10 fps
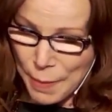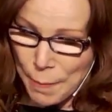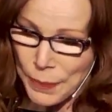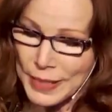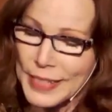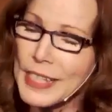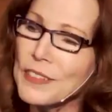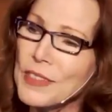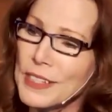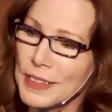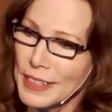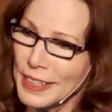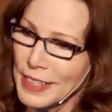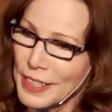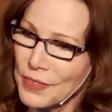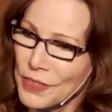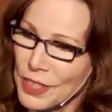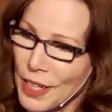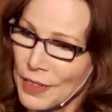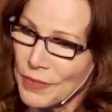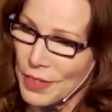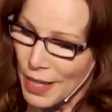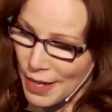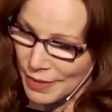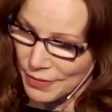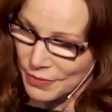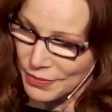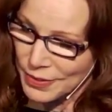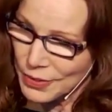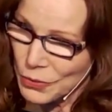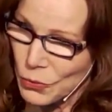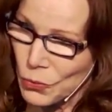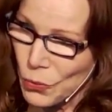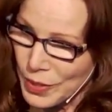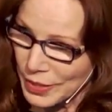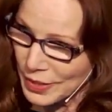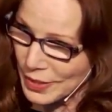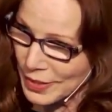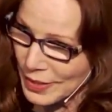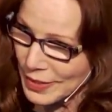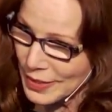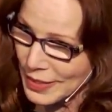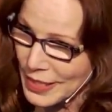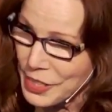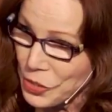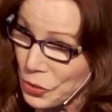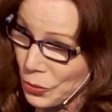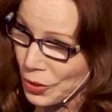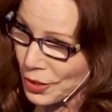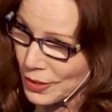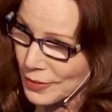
But giving the gift of love will endure.